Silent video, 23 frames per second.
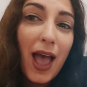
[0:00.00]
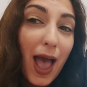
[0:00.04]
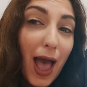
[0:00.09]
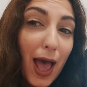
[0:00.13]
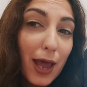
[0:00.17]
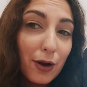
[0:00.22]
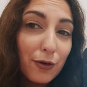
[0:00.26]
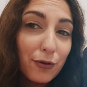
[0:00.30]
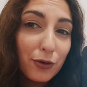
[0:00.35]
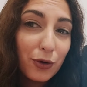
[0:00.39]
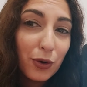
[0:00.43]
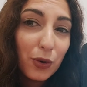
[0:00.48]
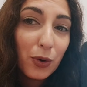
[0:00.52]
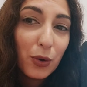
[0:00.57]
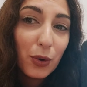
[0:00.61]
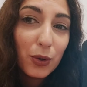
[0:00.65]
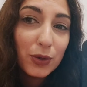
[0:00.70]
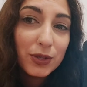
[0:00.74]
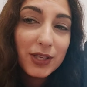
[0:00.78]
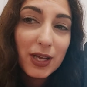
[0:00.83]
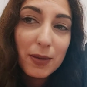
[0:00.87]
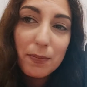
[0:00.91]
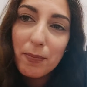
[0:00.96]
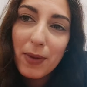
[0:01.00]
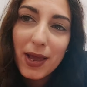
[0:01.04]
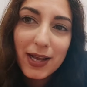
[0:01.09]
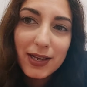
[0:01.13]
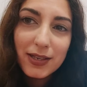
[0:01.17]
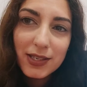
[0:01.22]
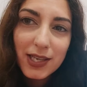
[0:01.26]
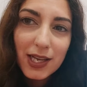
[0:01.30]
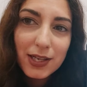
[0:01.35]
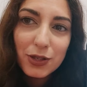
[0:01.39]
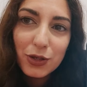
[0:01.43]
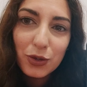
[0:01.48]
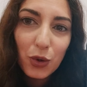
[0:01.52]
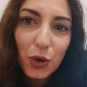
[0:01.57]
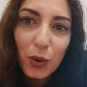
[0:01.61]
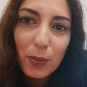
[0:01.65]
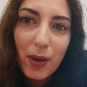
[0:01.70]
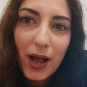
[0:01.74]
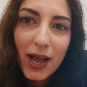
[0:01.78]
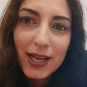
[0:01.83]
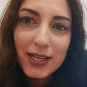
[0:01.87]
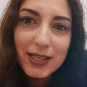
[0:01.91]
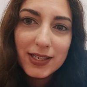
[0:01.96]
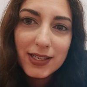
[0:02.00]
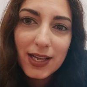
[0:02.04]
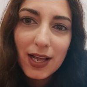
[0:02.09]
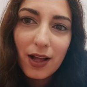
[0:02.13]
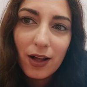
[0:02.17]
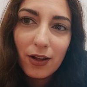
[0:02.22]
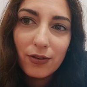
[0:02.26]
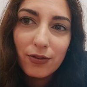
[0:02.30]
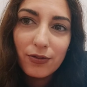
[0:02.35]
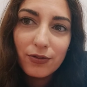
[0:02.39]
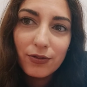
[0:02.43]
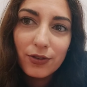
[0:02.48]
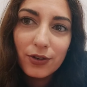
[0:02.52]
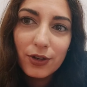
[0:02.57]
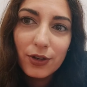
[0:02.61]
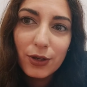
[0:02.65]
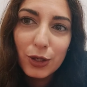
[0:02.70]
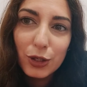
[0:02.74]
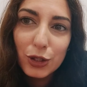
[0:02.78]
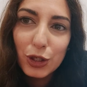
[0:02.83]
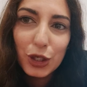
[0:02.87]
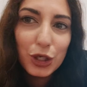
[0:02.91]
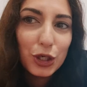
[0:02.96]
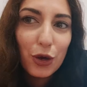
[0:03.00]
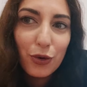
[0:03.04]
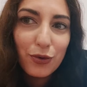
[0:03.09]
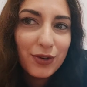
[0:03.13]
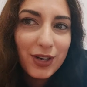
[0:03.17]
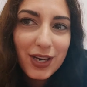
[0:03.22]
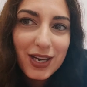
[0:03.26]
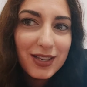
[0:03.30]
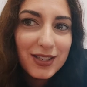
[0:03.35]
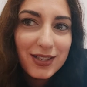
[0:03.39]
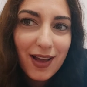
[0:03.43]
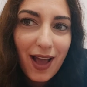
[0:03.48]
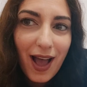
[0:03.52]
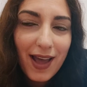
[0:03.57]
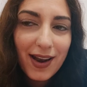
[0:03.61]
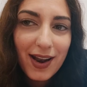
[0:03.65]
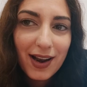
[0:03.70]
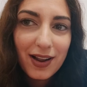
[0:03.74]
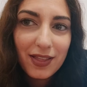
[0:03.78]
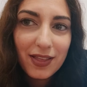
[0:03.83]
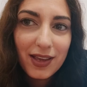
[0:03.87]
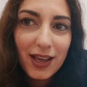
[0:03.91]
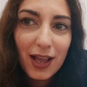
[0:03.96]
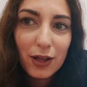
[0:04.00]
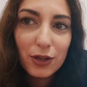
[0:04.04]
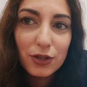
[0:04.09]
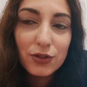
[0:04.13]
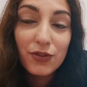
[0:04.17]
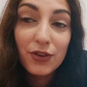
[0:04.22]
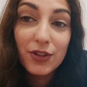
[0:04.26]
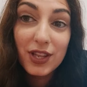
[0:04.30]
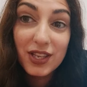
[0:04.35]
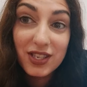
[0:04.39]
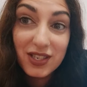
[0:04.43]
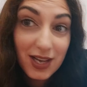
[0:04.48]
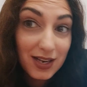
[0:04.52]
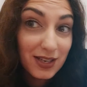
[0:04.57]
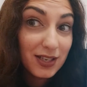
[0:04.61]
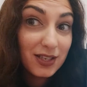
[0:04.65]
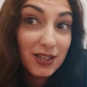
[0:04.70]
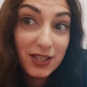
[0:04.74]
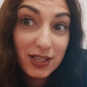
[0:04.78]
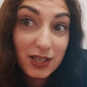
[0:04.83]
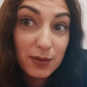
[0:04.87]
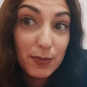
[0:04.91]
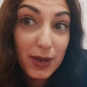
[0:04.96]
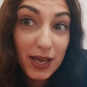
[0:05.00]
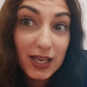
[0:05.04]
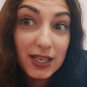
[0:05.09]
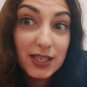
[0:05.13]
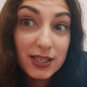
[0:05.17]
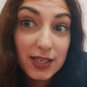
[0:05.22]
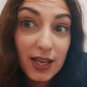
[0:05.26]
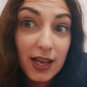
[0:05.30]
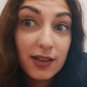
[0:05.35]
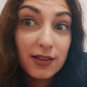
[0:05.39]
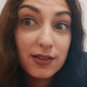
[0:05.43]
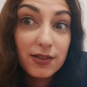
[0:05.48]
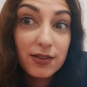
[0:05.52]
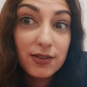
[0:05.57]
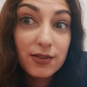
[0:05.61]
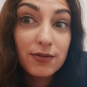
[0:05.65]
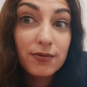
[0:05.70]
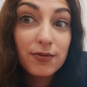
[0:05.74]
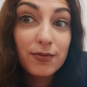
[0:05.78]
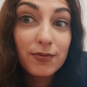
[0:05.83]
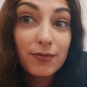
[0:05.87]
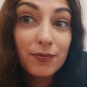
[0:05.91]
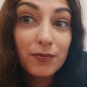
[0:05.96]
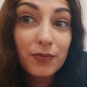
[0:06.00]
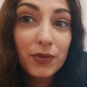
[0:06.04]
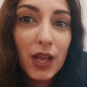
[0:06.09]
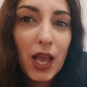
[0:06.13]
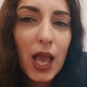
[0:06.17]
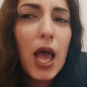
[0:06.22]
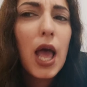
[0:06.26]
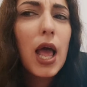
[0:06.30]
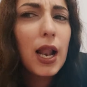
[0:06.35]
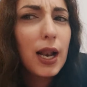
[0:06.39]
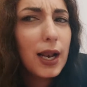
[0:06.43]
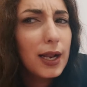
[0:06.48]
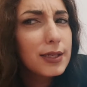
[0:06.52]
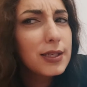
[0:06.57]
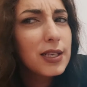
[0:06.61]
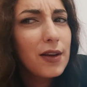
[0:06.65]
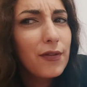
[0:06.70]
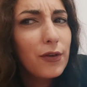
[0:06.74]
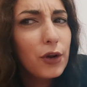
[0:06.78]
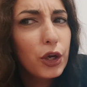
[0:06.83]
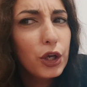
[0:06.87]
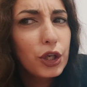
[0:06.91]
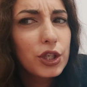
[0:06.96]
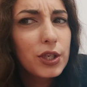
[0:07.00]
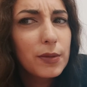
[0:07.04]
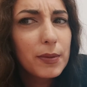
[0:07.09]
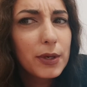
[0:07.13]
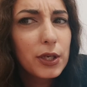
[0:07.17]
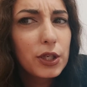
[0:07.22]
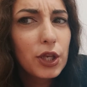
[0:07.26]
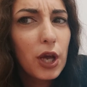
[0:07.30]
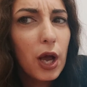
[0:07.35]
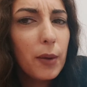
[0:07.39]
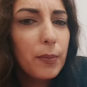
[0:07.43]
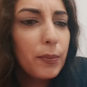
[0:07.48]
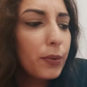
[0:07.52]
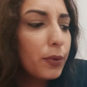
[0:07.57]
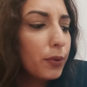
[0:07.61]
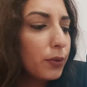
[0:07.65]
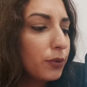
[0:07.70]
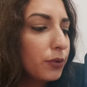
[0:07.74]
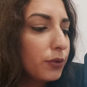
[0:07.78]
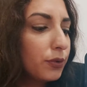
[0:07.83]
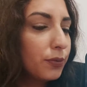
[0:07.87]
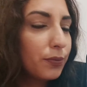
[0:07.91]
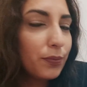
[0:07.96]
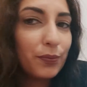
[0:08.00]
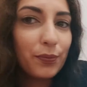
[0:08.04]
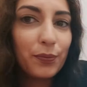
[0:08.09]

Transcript: And of course, it makes sense all by itself. So you don't need to add anything else for the sentence to make sense. Let's have a look at some examples.